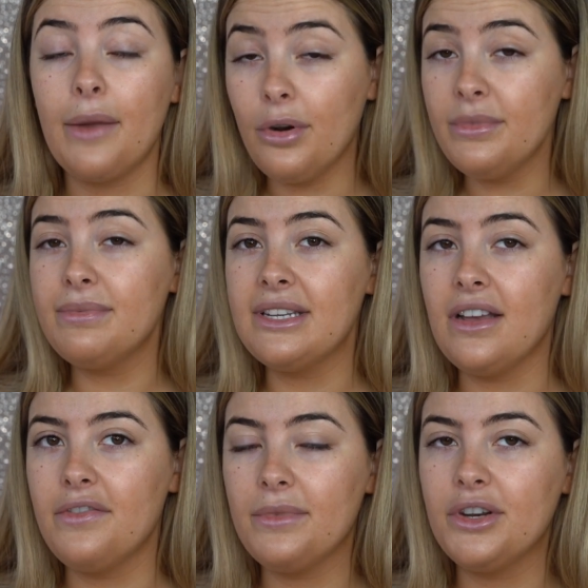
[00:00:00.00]
I promised
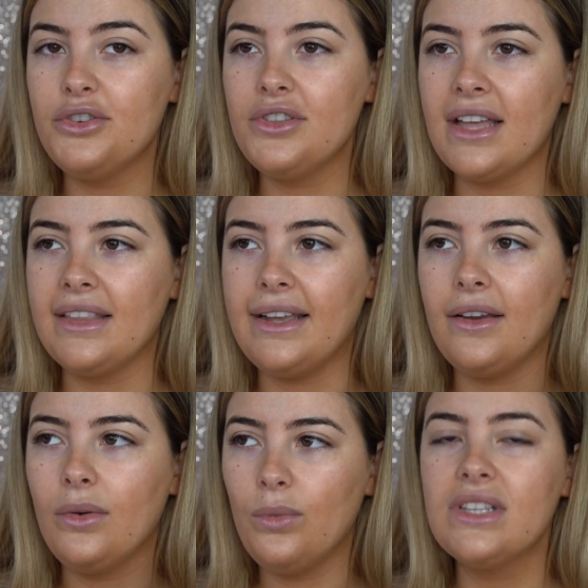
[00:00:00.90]
myself I'm going to do that
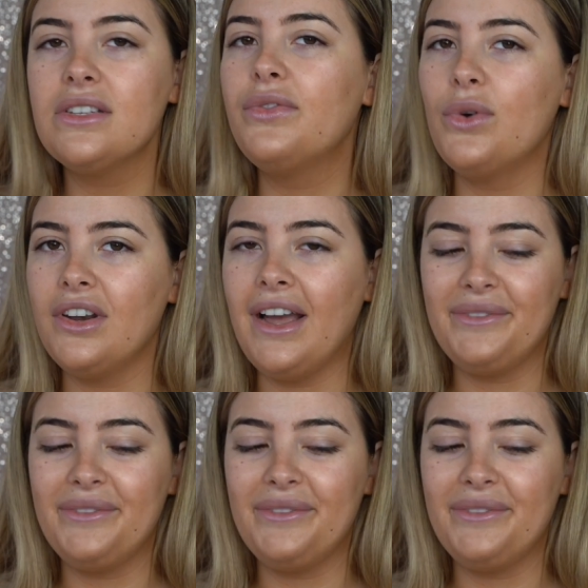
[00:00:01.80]
like once a fortnight.